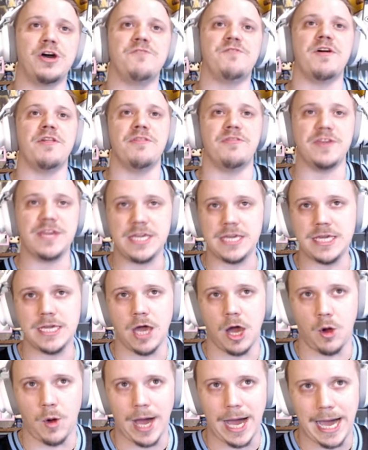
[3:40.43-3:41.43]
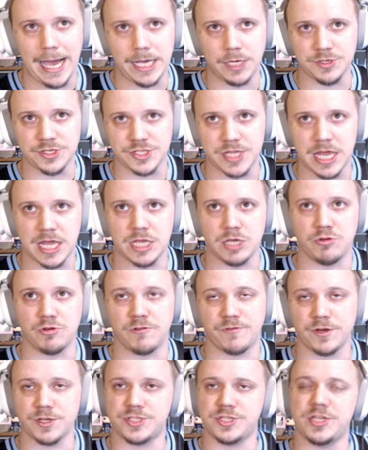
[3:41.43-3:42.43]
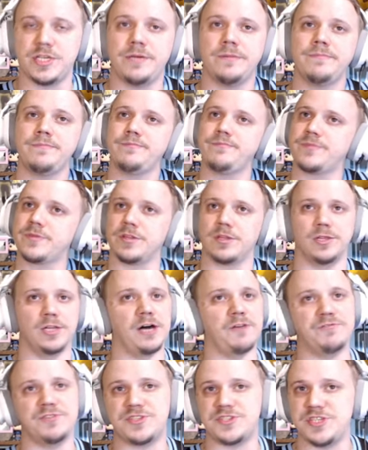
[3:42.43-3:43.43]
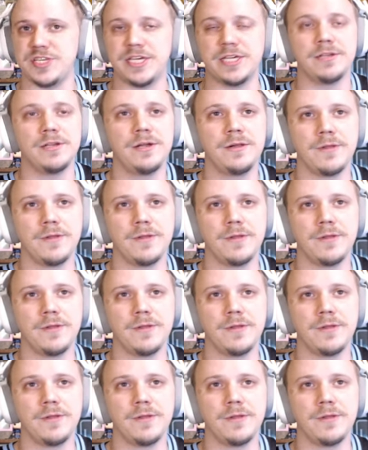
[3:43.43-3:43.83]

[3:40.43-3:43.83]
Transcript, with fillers: of the Ohio State University. Love to see it.